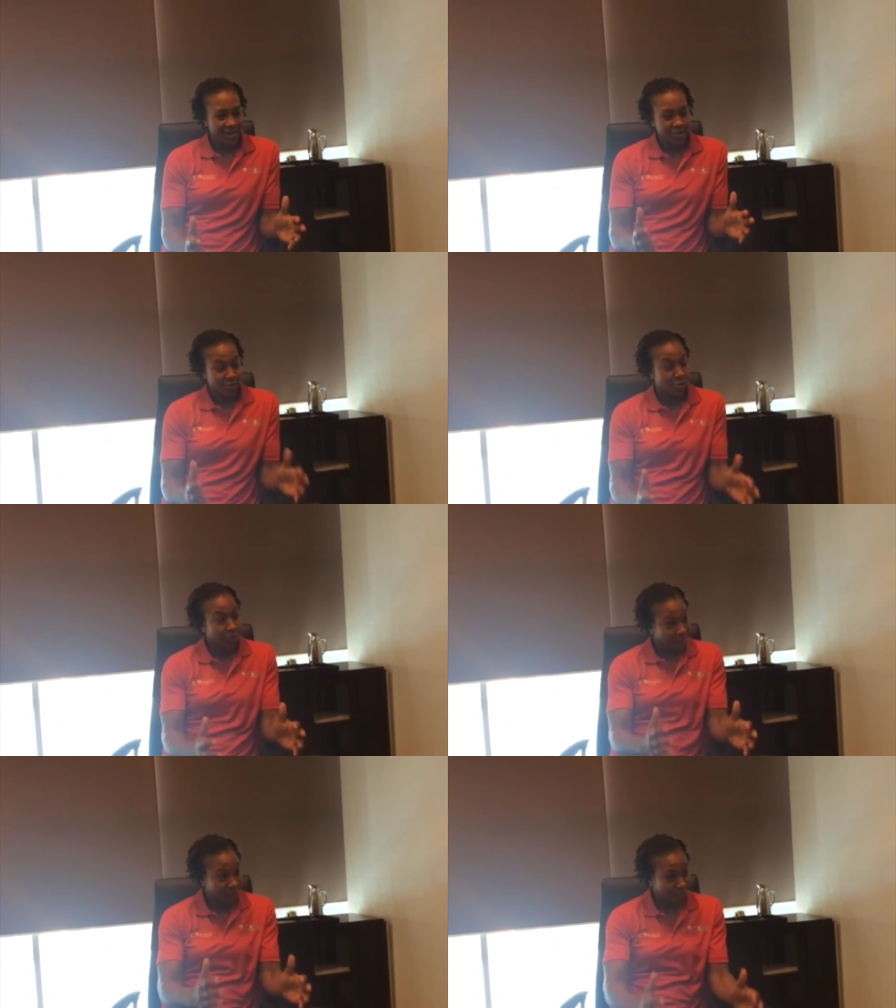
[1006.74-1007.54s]
And you go
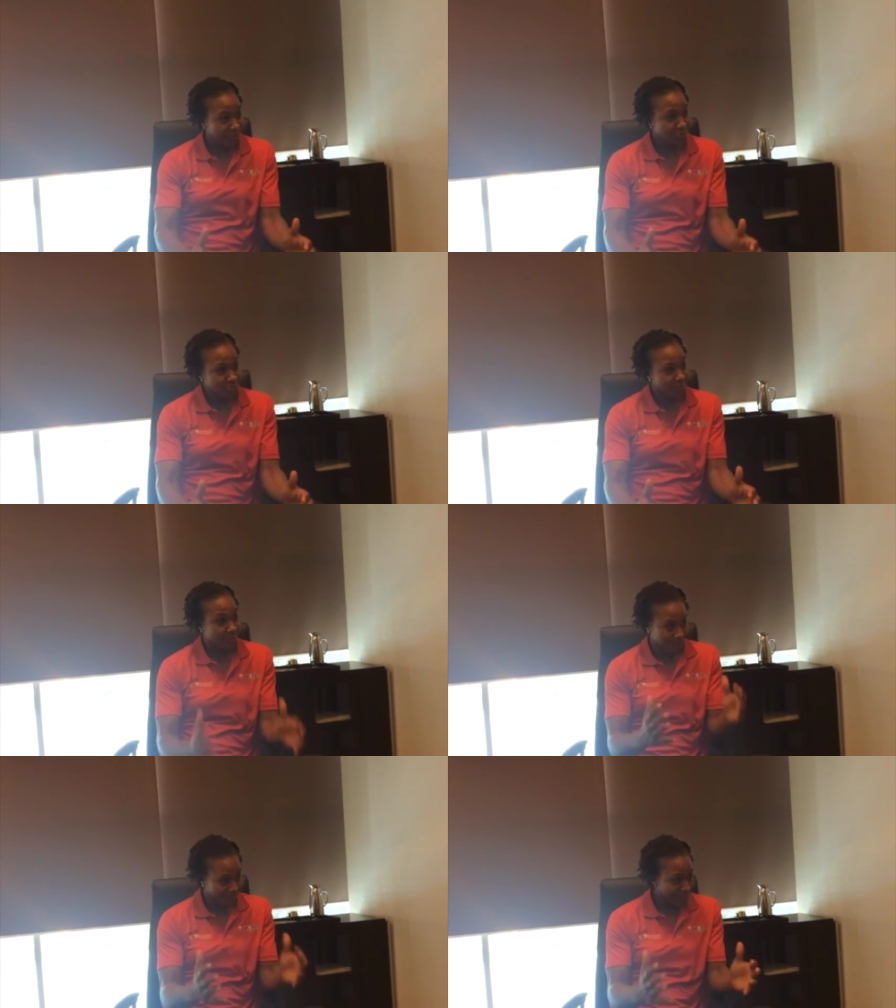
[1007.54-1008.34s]
up to your room
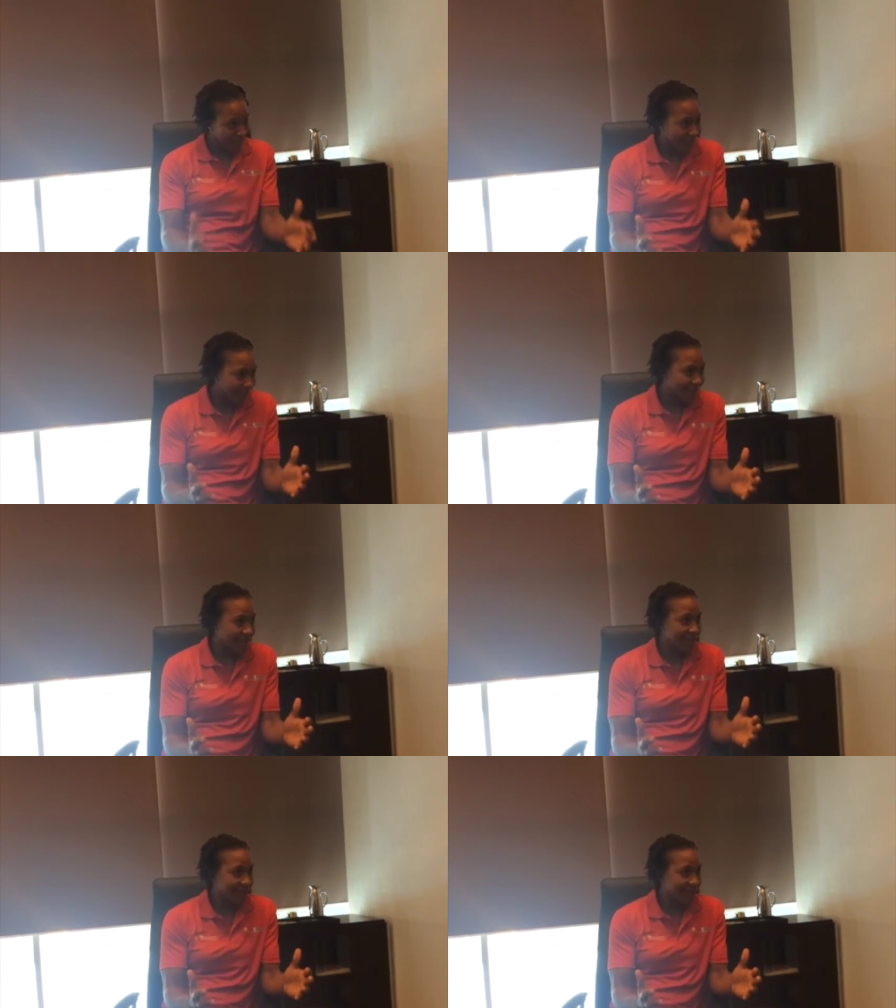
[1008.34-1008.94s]
with this bag.